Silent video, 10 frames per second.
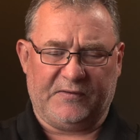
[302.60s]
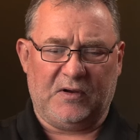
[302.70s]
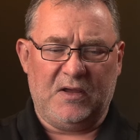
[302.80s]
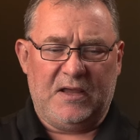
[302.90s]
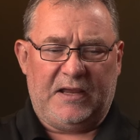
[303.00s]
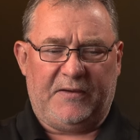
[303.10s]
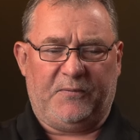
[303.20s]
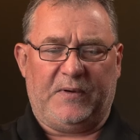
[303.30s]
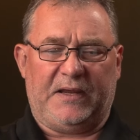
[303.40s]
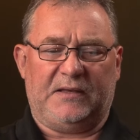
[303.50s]
So
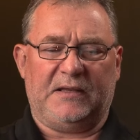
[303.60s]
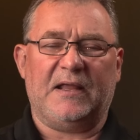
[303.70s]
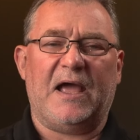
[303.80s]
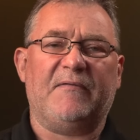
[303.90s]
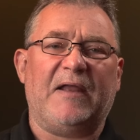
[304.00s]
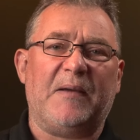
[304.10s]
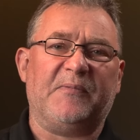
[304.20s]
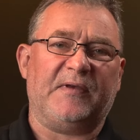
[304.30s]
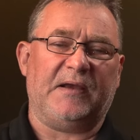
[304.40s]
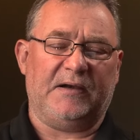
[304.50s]
if we didn't have
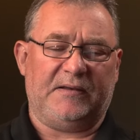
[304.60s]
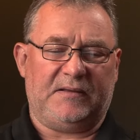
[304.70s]
labs here,